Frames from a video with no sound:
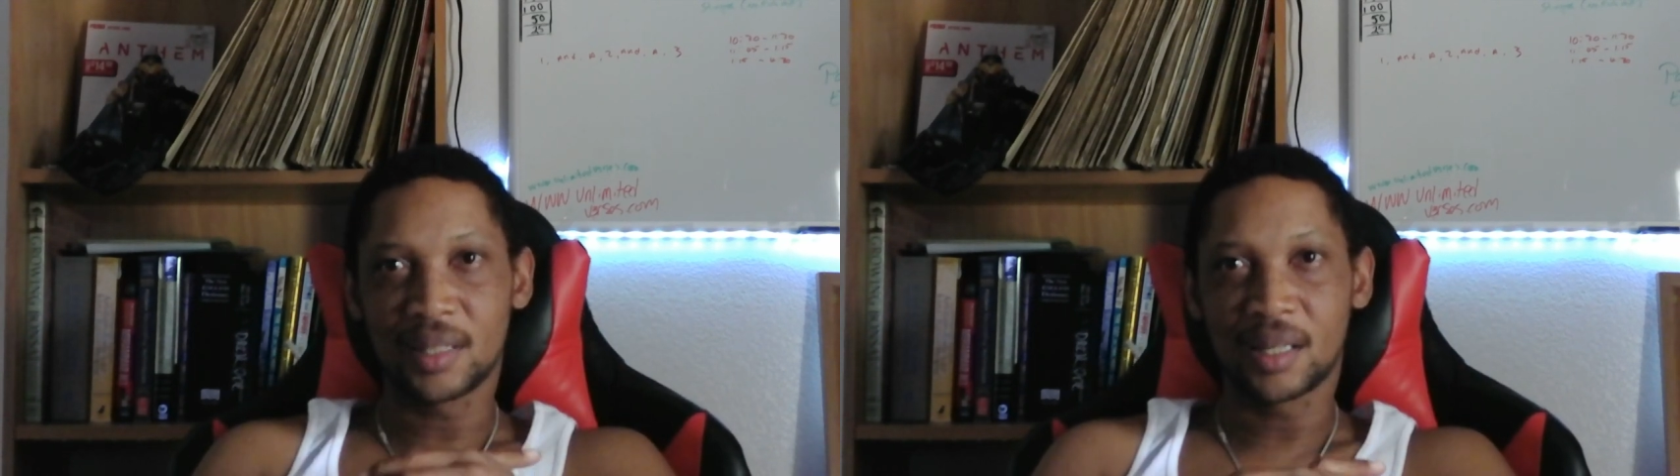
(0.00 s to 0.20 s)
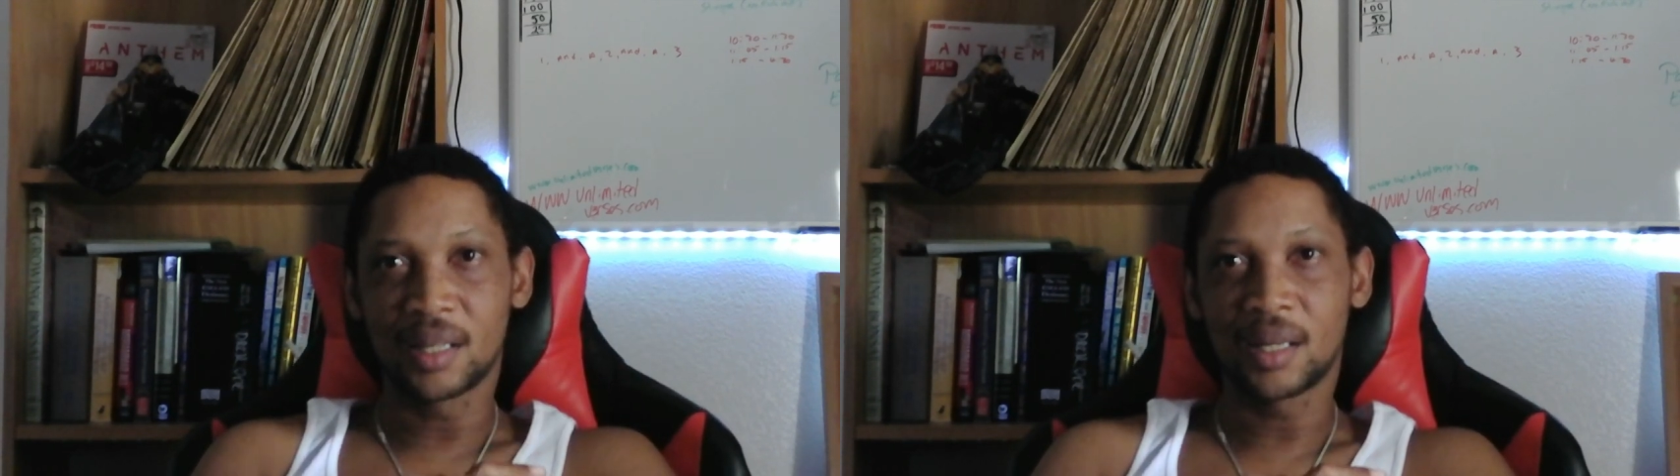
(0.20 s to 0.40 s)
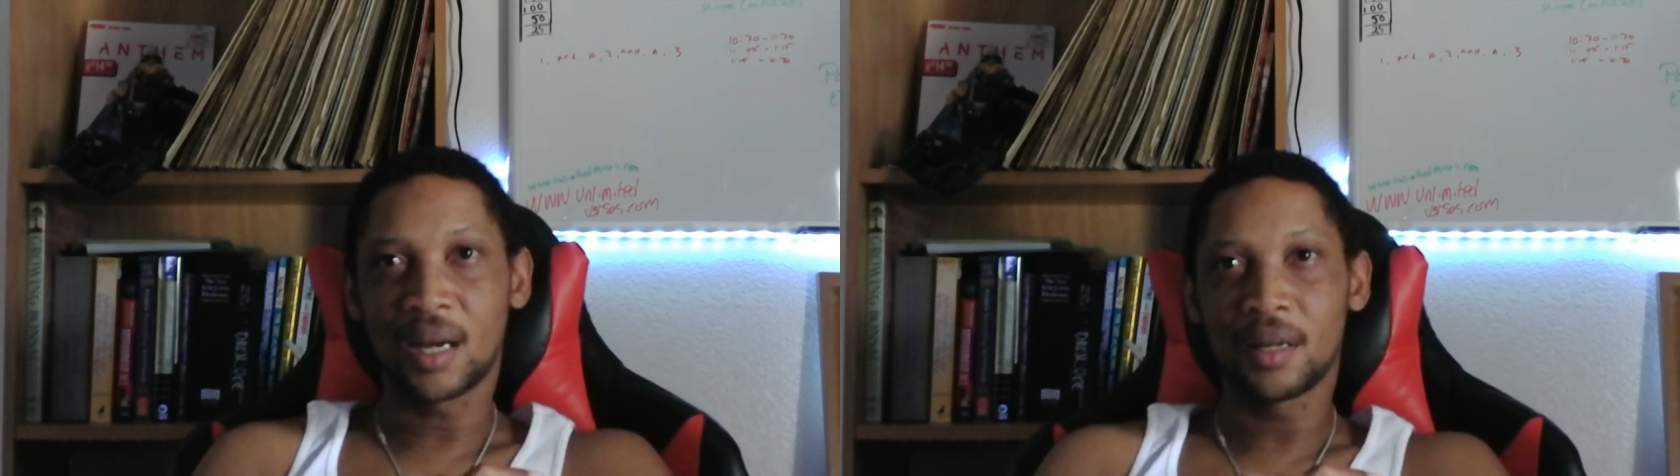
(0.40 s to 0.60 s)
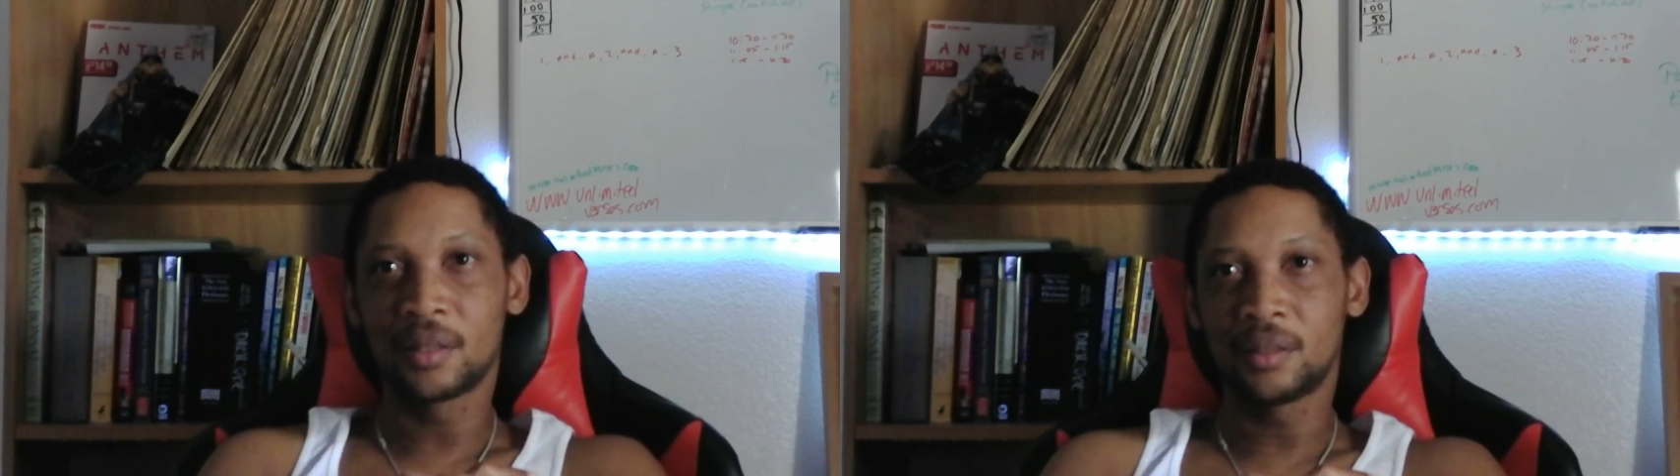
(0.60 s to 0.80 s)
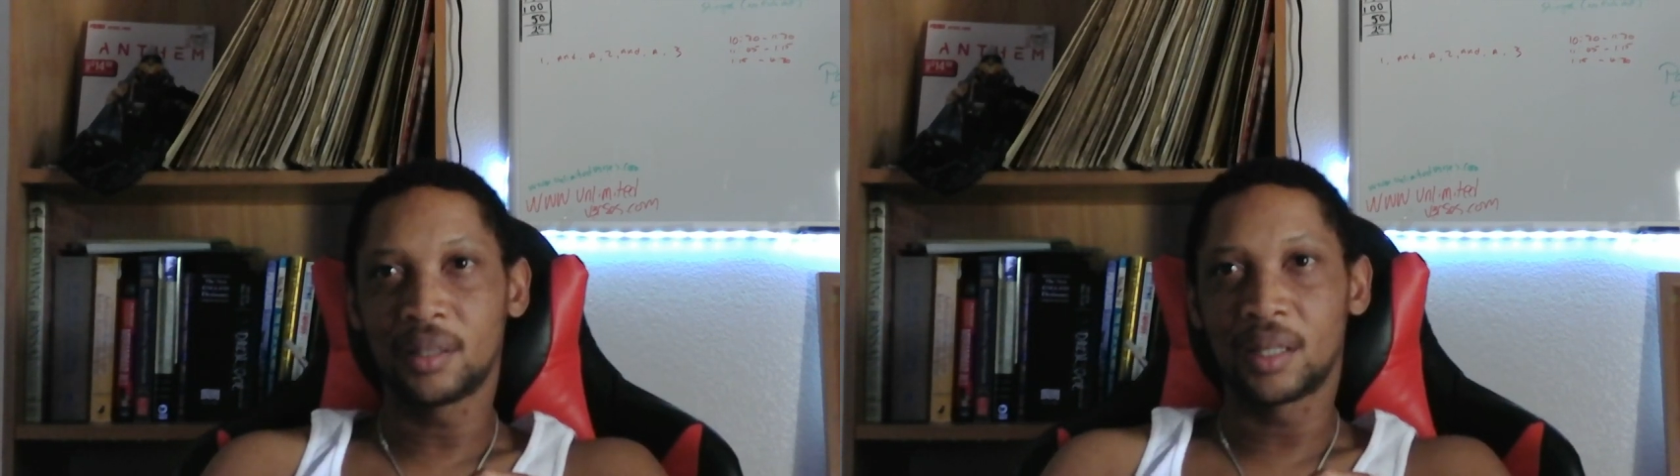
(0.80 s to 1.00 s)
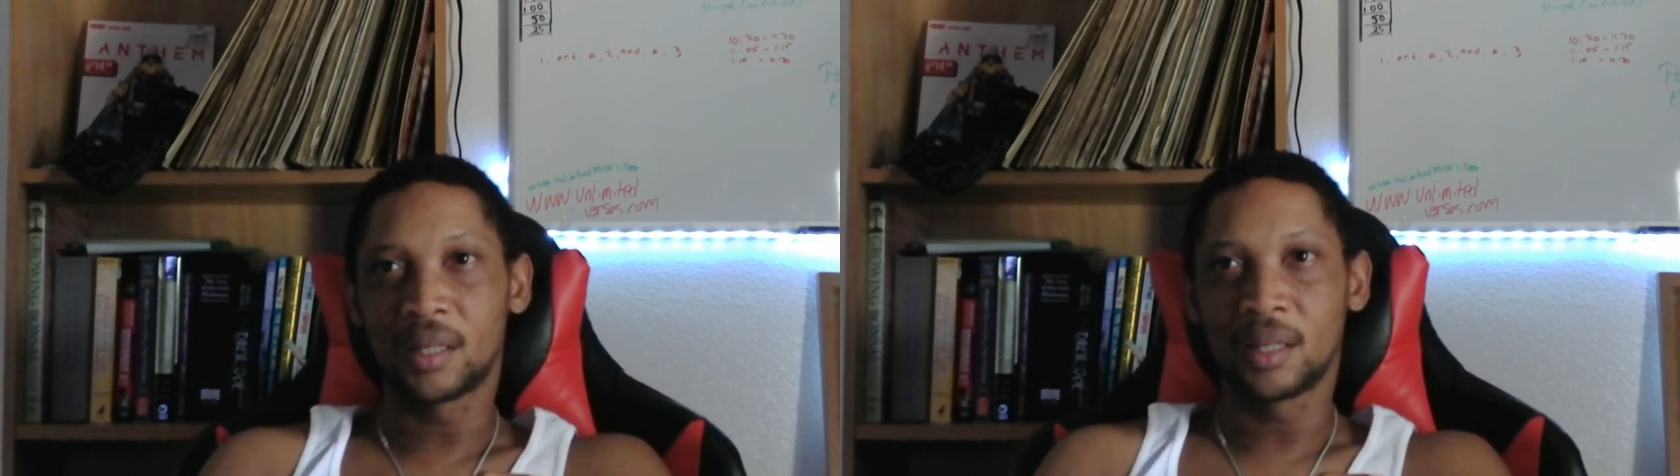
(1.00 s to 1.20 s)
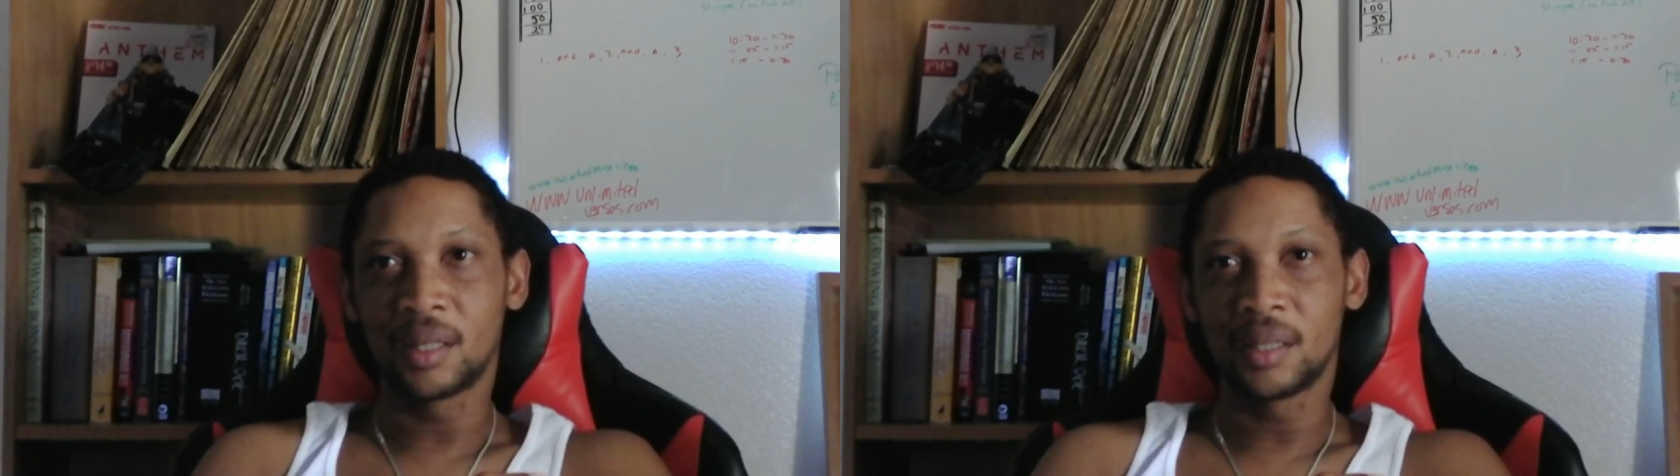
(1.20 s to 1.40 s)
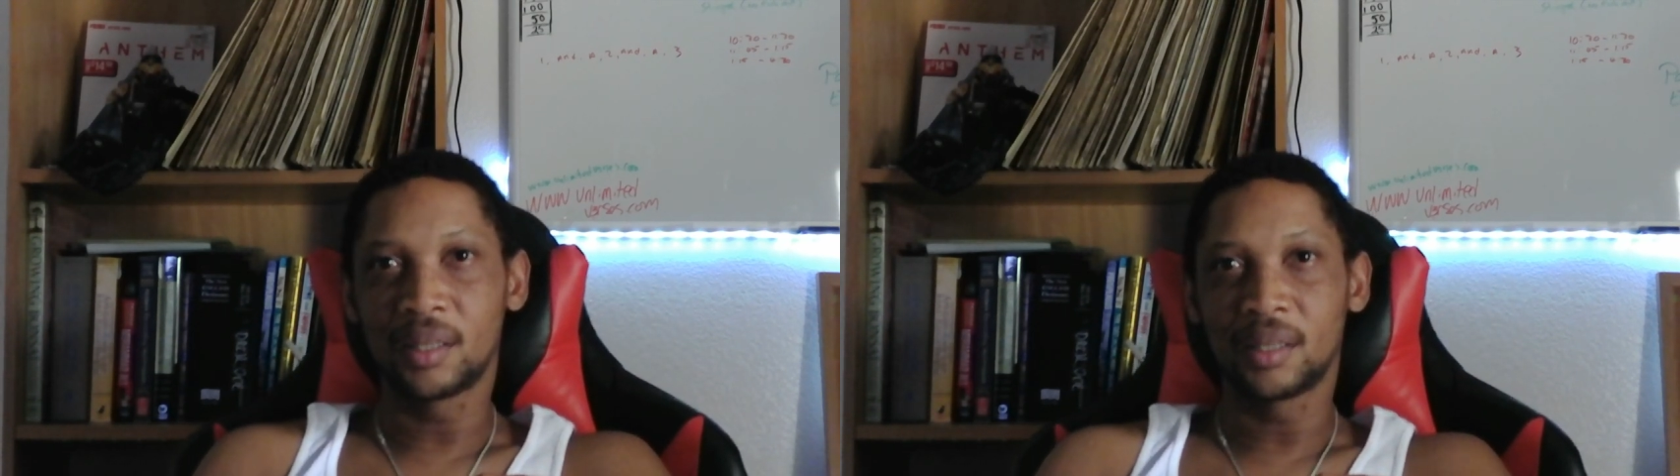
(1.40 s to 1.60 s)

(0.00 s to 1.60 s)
that cacao and